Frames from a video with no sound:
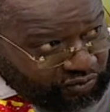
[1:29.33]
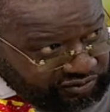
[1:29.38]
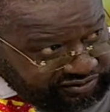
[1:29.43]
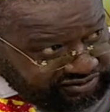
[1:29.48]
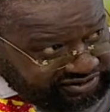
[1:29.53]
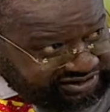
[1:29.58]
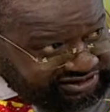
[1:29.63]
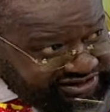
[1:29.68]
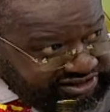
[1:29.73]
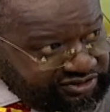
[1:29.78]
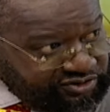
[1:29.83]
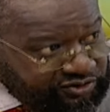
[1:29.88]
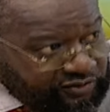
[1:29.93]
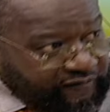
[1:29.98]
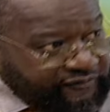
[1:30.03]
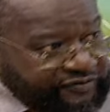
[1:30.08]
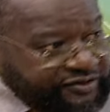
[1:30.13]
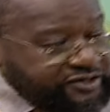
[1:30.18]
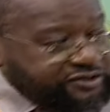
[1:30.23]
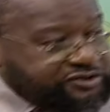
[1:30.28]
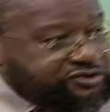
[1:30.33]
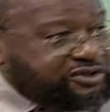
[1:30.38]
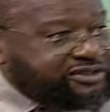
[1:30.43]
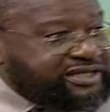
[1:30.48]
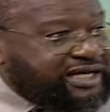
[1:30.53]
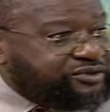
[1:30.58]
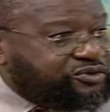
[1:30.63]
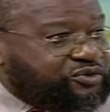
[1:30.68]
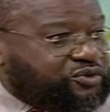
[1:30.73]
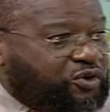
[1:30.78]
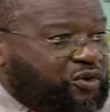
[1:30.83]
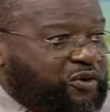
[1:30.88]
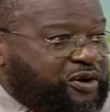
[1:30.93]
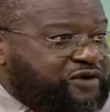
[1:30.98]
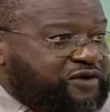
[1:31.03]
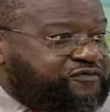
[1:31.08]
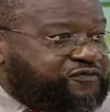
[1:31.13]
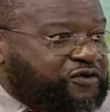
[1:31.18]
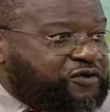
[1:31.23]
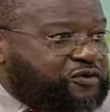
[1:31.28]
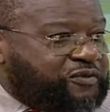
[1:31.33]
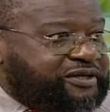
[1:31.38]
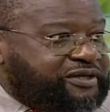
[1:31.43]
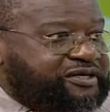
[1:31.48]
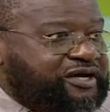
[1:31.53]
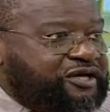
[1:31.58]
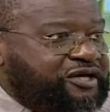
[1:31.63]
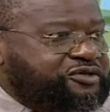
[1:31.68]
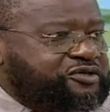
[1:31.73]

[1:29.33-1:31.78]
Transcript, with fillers: continue so that going forward,